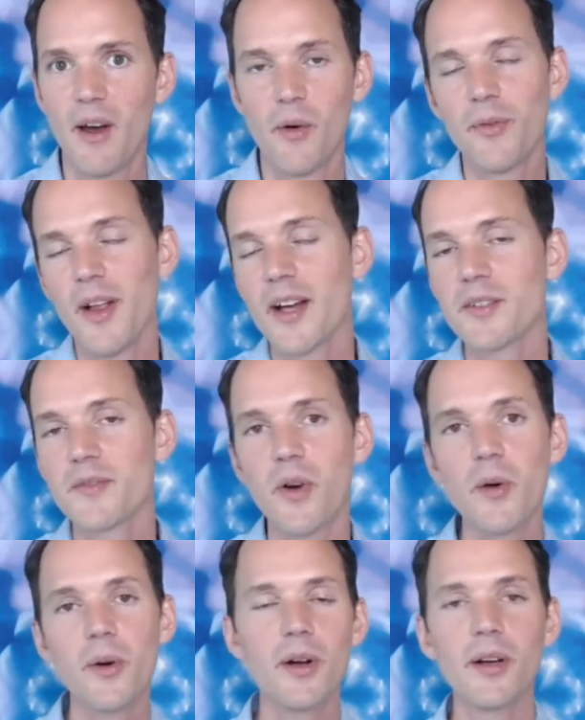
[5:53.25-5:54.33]
Well, flash
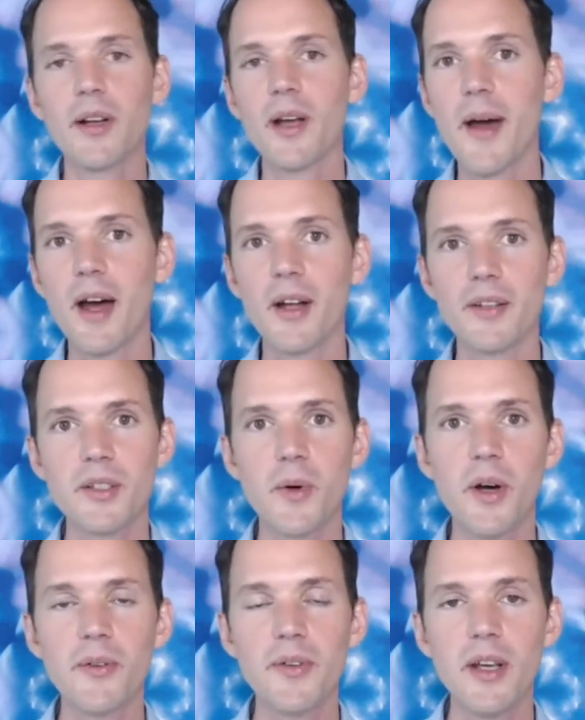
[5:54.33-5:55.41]
forward about
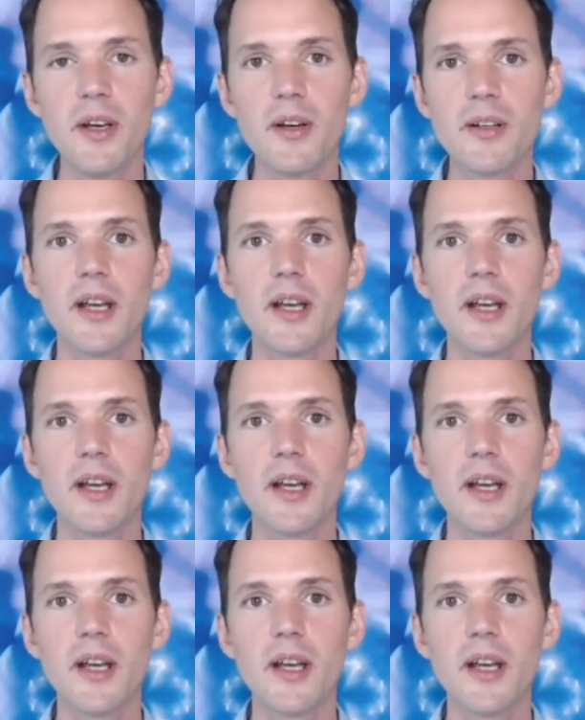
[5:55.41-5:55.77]
12 years,